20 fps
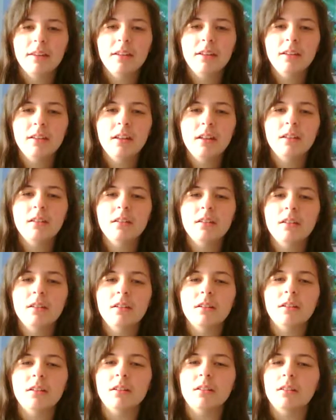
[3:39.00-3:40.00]
think that's
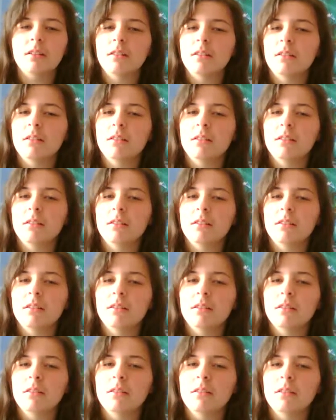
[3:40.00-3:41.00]
it.
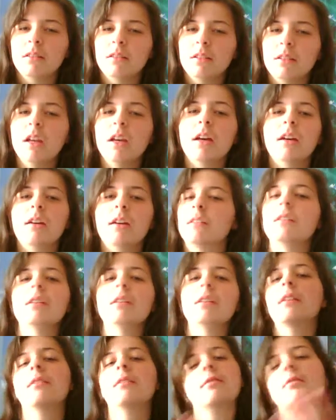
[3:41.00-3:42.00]
Yeah,
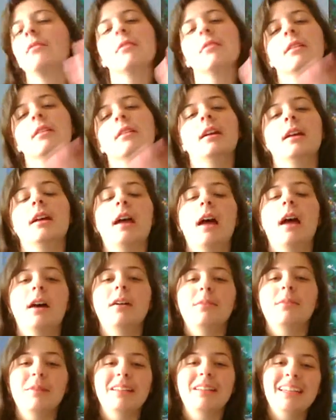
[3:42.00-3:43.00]
that
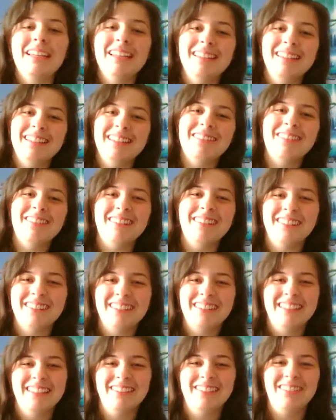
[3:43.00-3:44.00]
was my day at
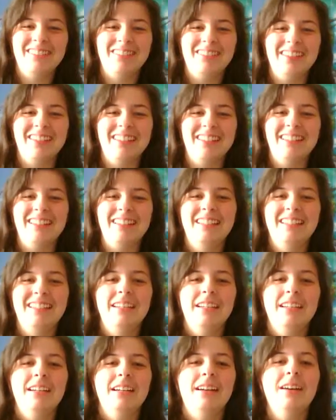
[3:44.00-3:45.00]
SeaWorld. It was fun.
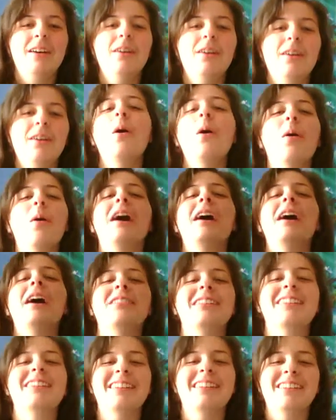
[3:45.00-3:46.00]
Oh, I have
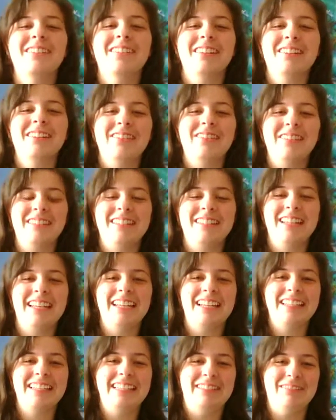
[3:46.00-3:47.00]
to tell you all the fish that
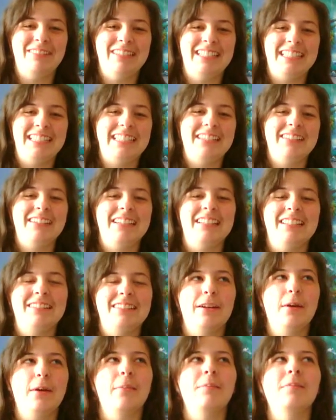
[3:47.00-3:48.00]
got named Lisa. Okay,
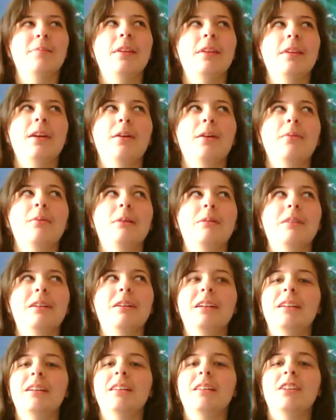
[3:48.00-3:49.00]
so we were
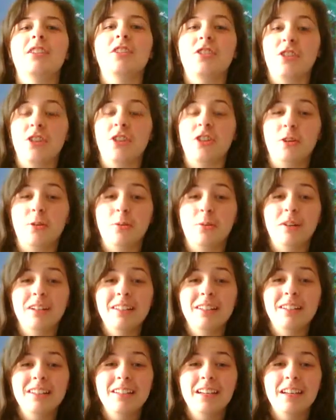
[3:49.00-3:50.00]
in the shark
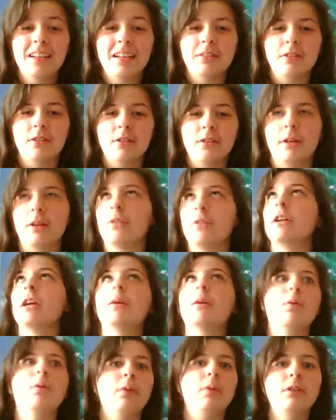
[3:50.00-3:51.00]
one, and so I'm like,
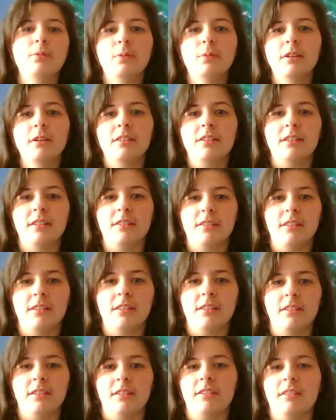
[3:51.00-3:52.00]
okay, well, which one's Lisa?
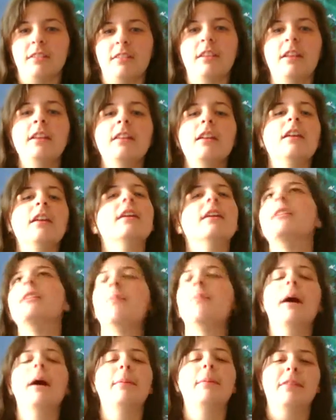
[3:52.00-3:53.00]
Because it's
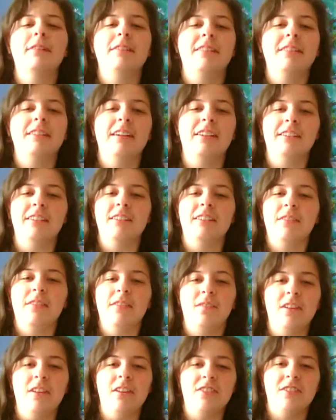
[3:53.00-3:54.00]
by personality of the
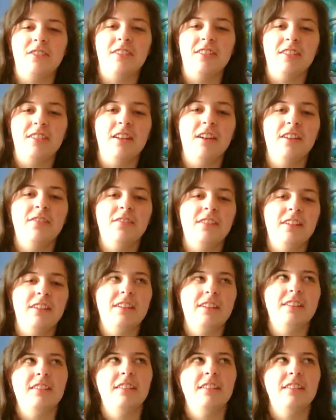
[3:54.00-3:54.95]
fish and stuff, and